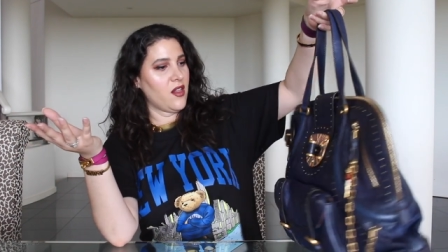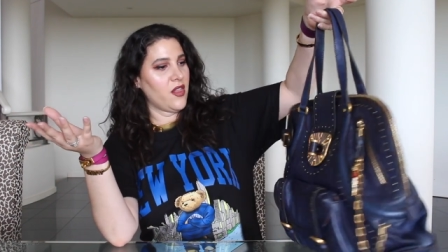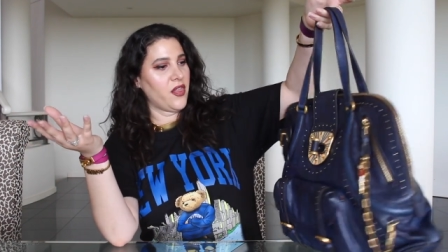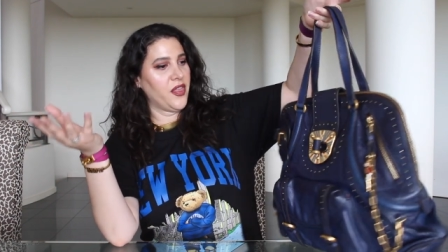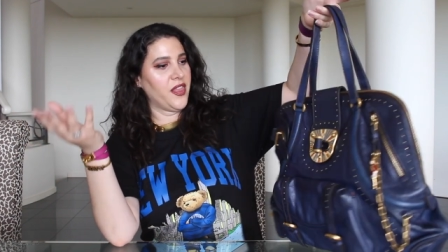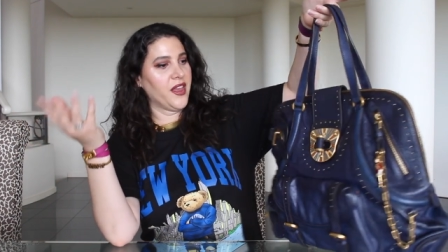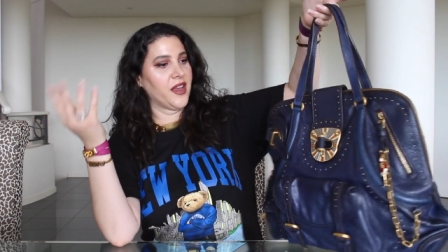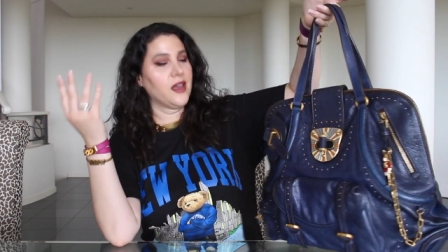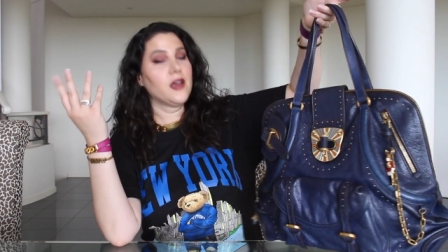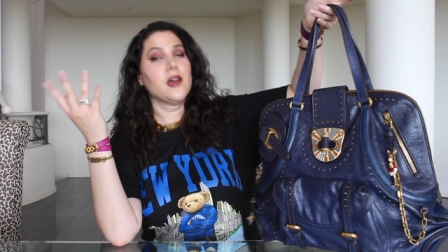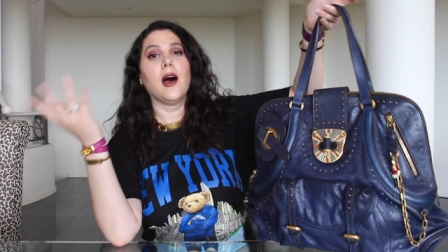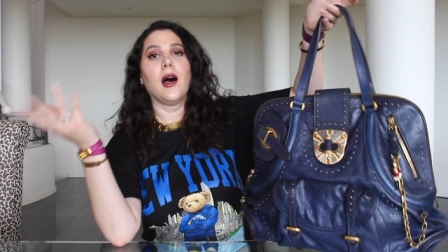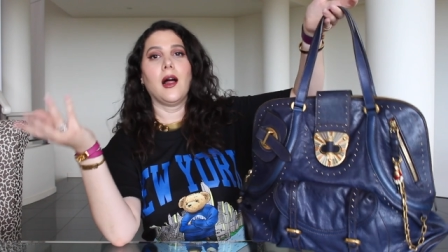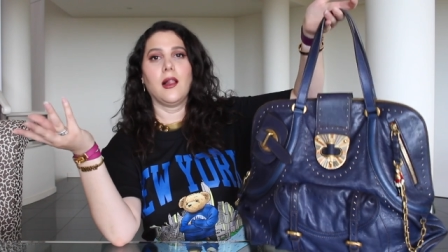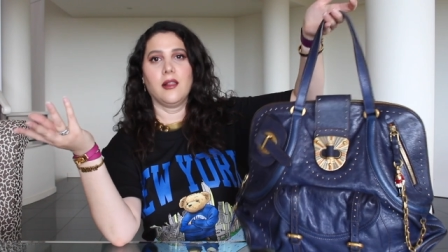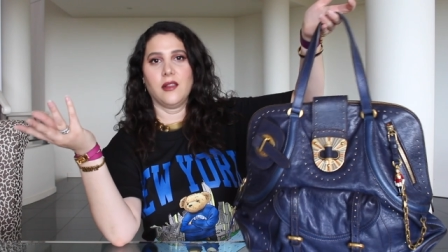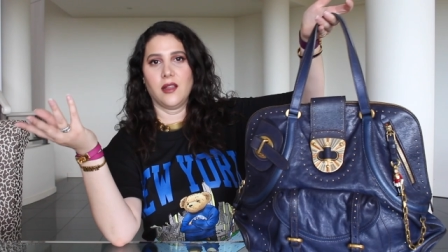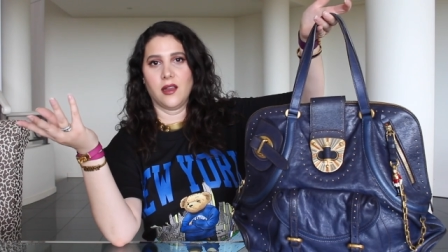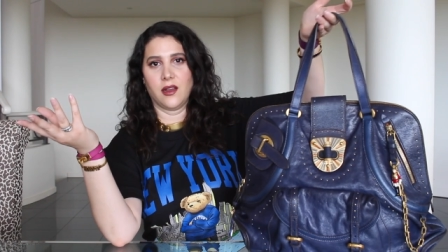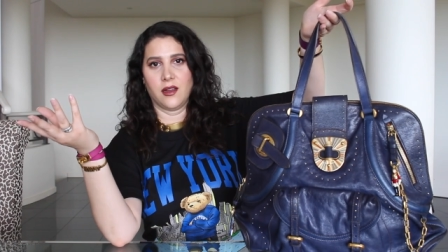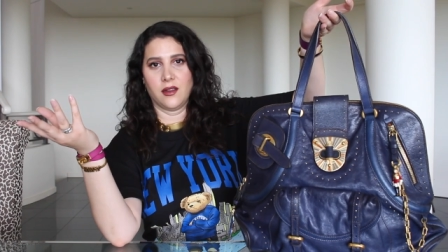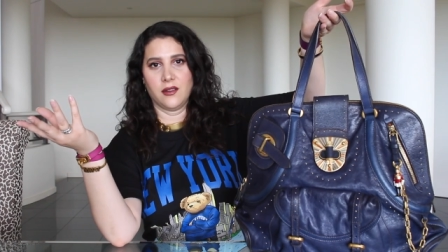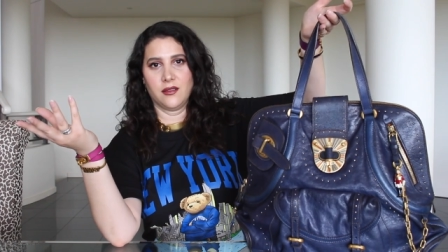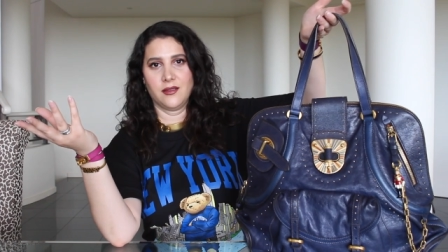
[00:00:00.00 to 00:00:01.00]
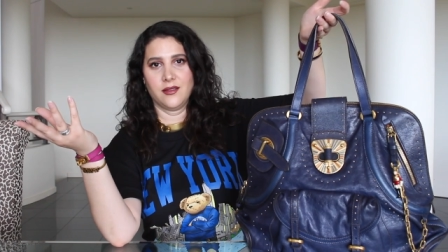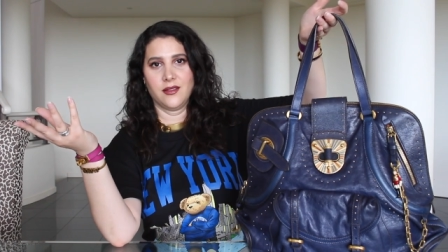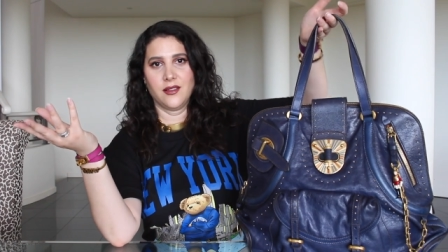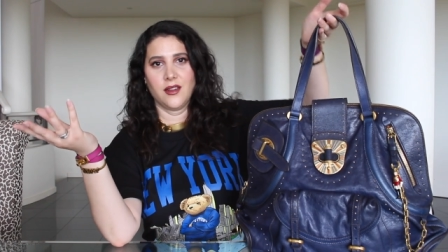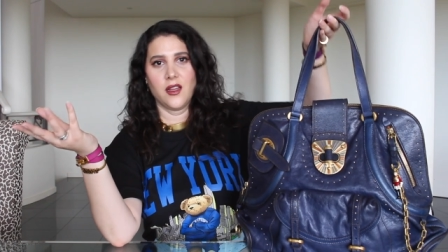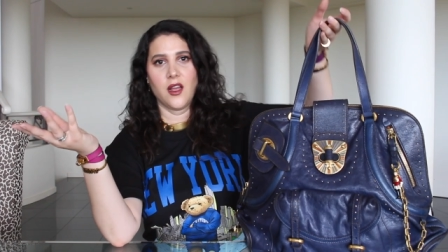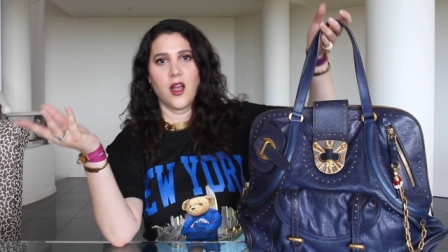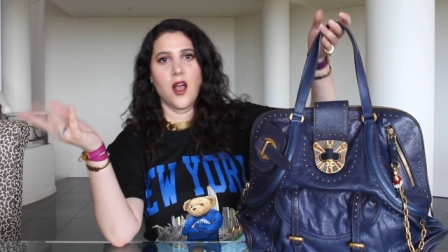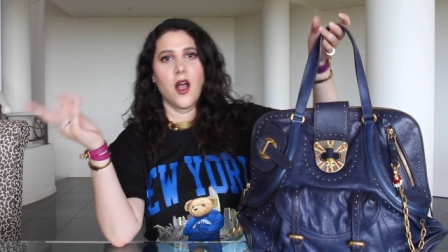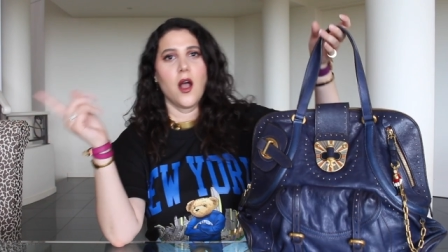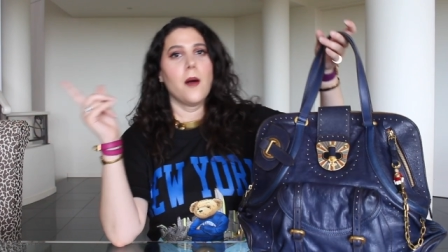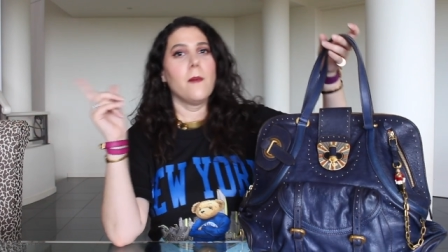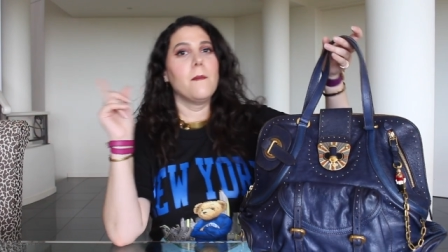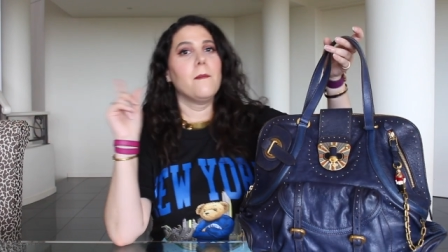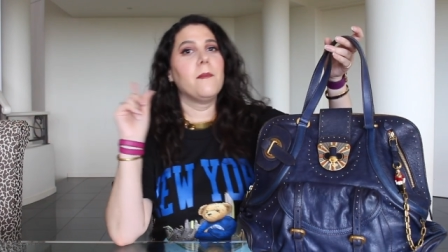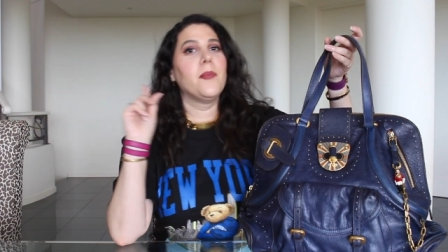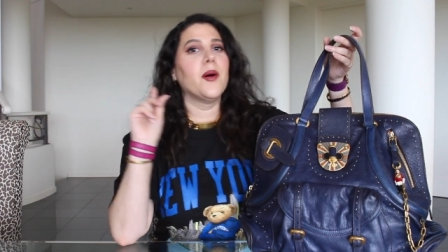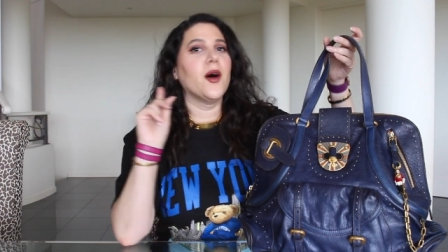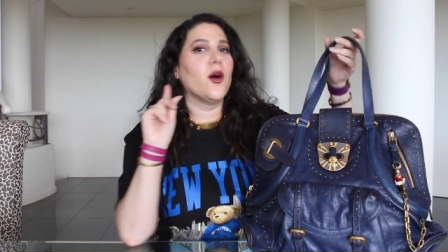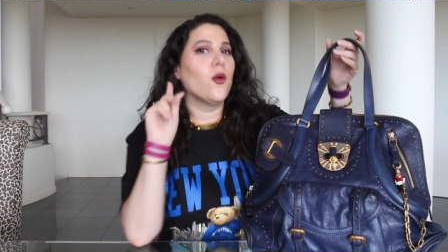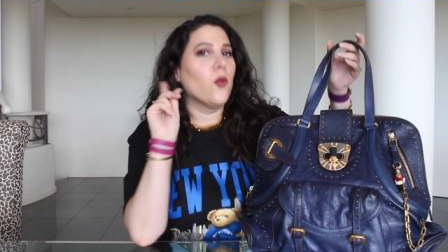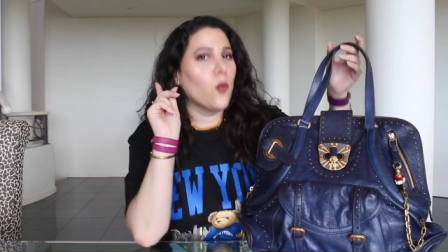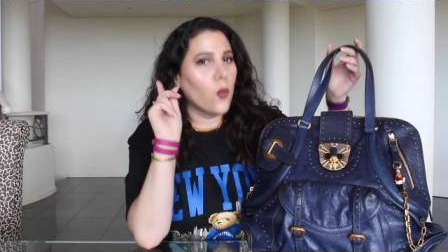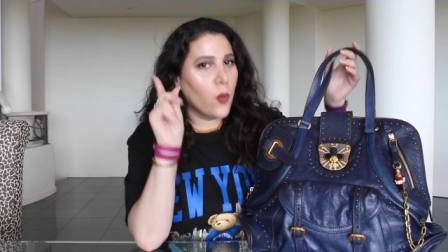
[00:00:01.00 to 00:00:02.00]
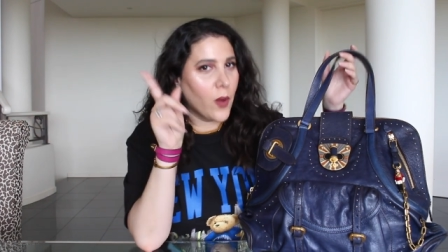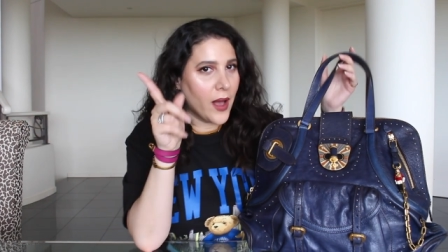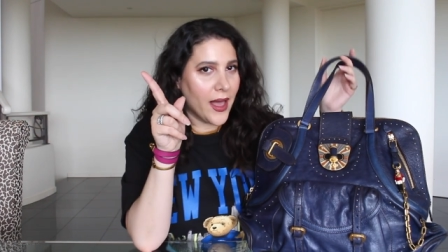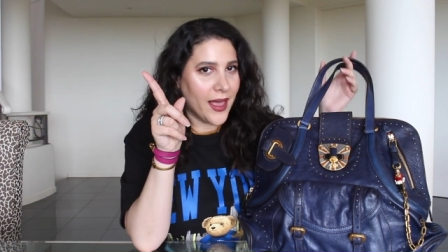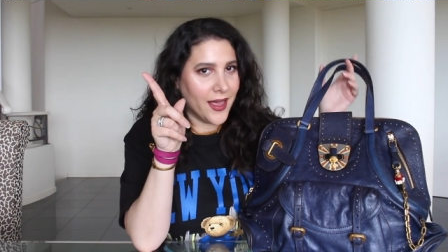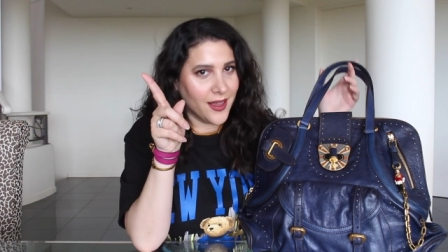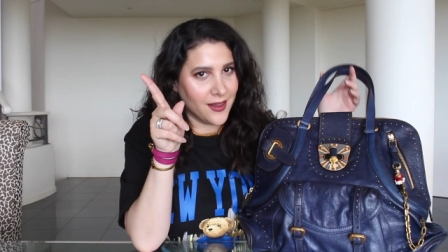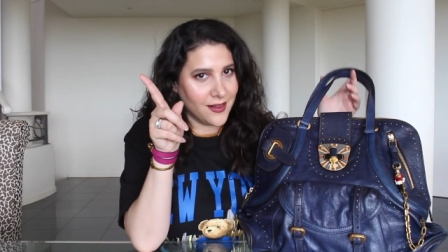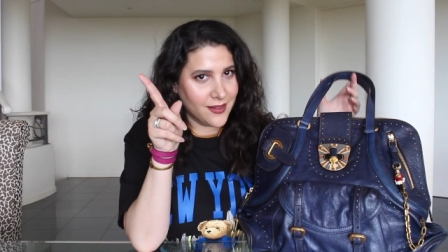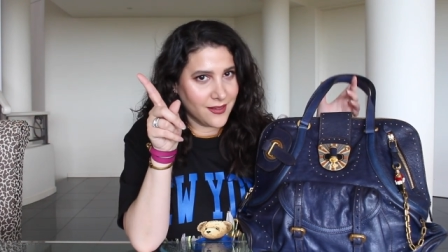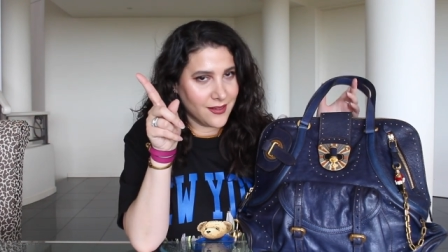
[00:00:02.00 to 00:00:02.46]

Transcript: the color. But wait,